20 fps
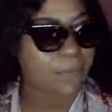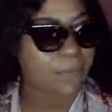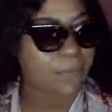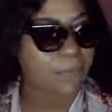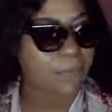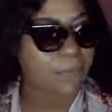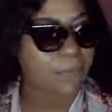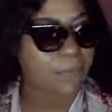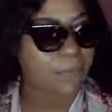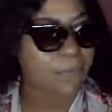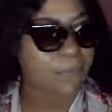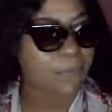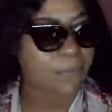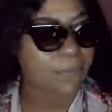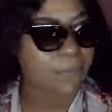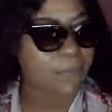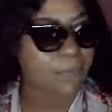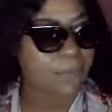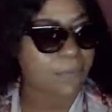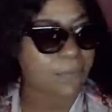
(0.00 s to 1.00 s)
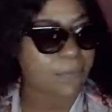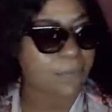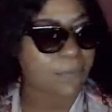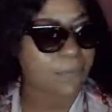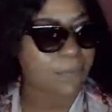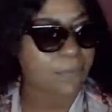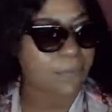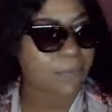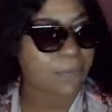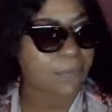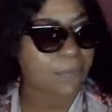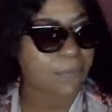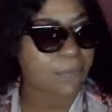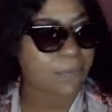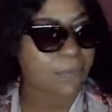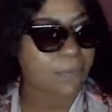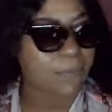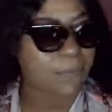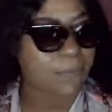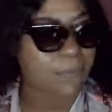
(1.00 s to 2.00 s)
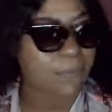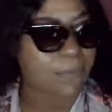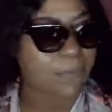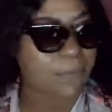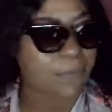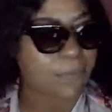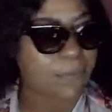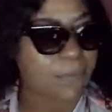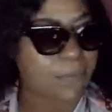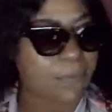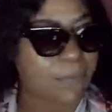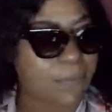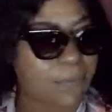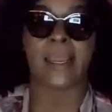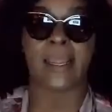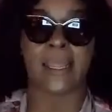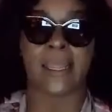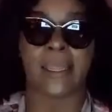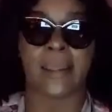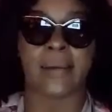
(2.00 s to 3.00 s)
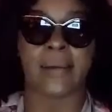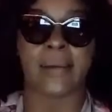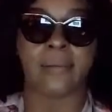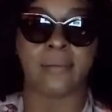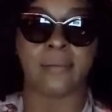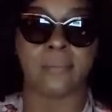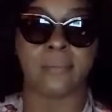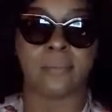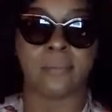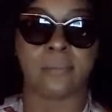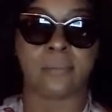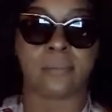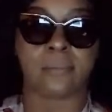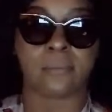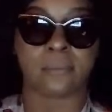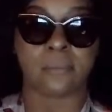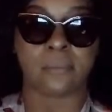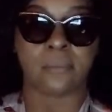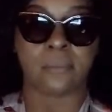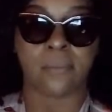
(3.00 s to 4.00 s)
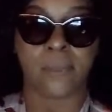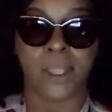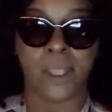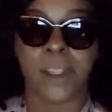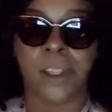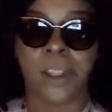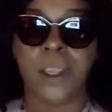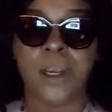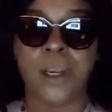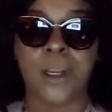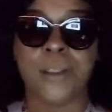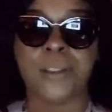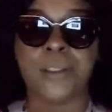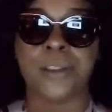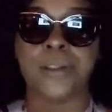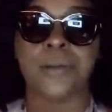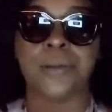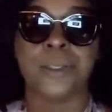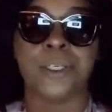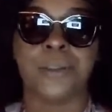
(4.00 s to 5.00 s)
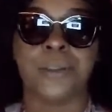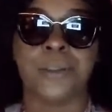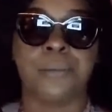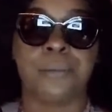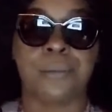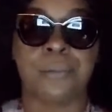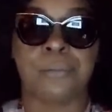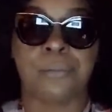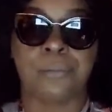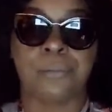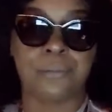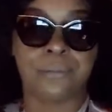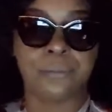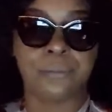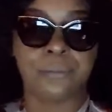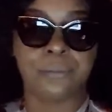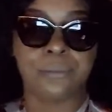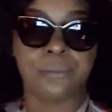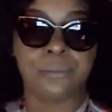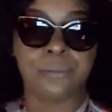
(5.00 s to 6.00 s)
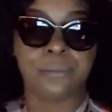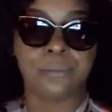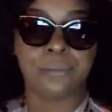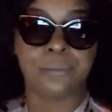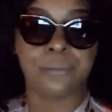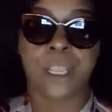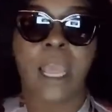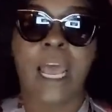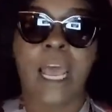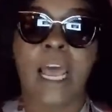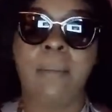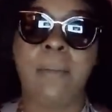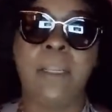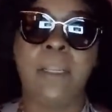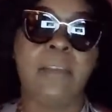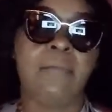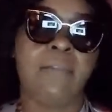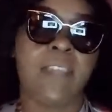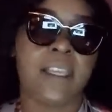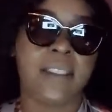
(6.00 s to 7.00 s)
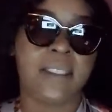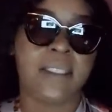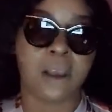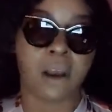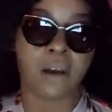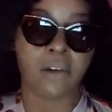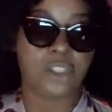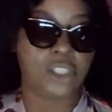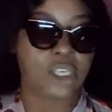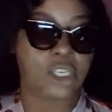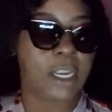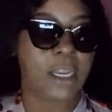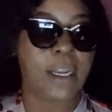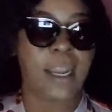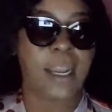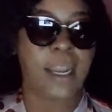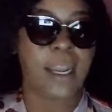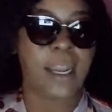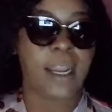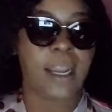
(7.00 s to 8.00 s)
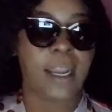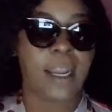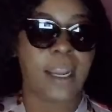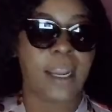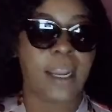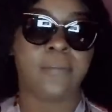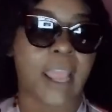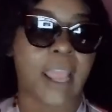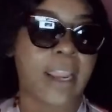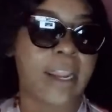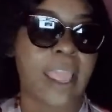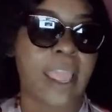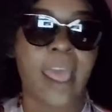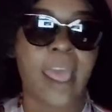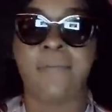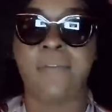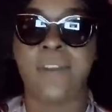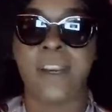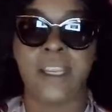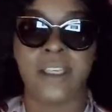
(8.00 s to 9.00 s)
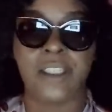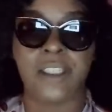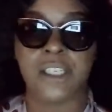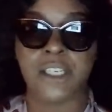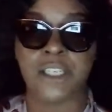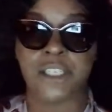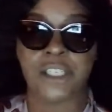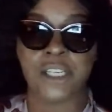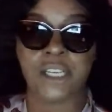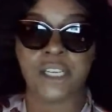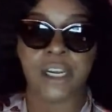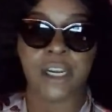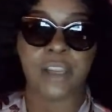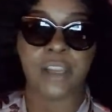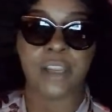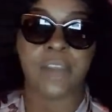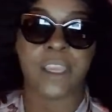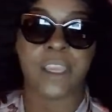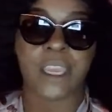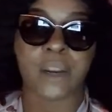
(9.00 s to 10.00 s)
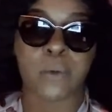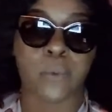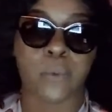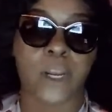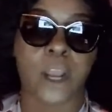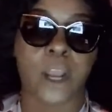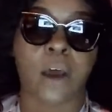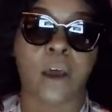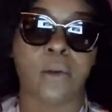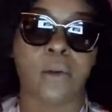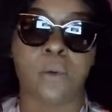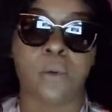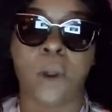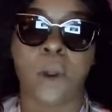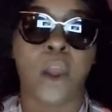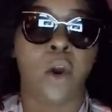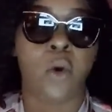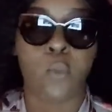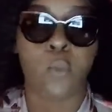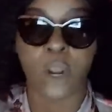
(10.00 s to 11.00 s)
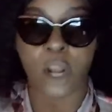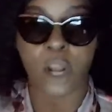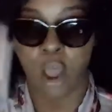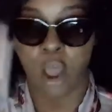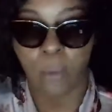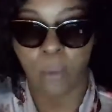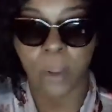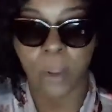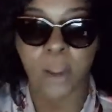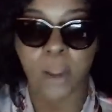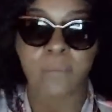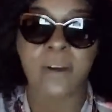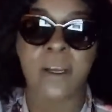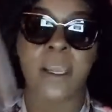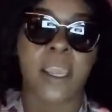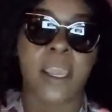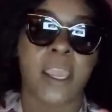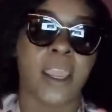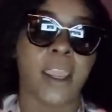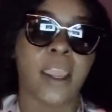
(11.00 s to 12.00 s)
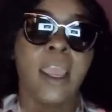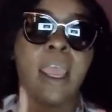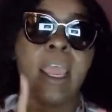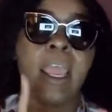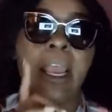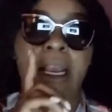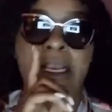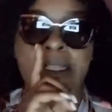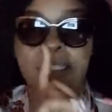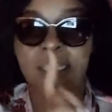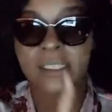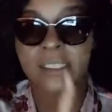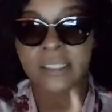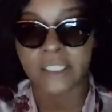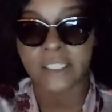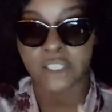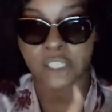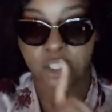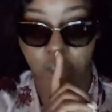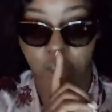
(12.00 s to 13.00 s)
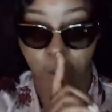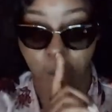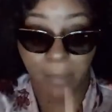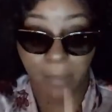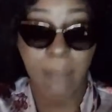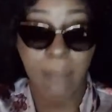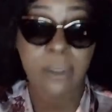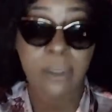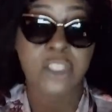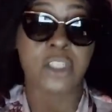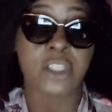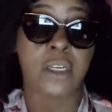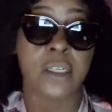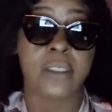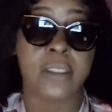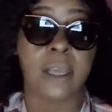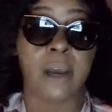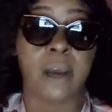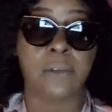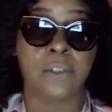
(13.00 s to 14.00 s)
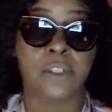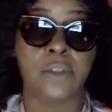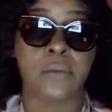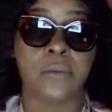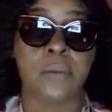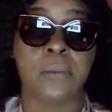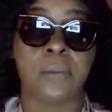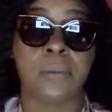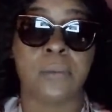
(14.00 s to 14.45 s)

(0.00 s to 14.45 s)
We're talking about trifling women, honey. Get into it. I believe that's all she can handle for the night. Half of that shit she didn't even get it went all the way over her head. Cause this the shit your mama should have taught you.